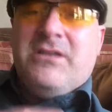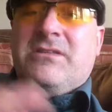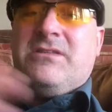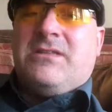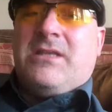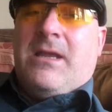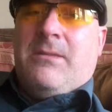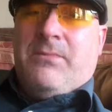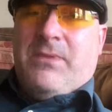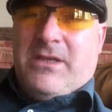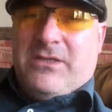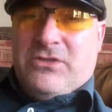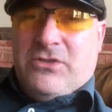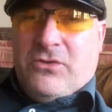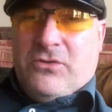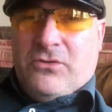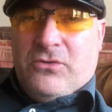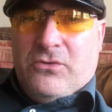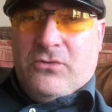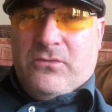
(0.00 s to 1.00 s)
signed by
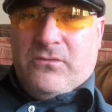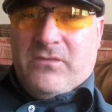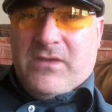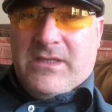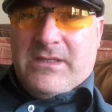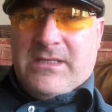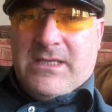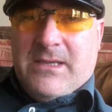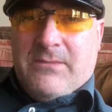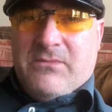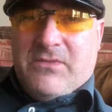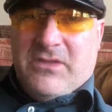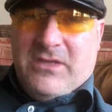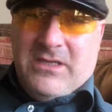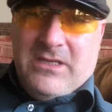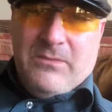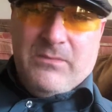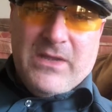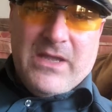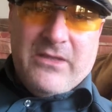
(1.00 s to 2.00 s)
Jean-Claude Van Damme.
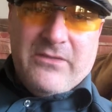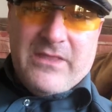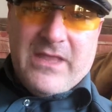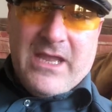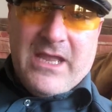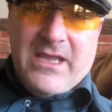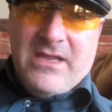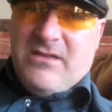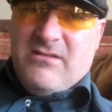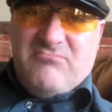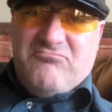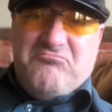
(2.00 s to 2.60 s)
Think about that.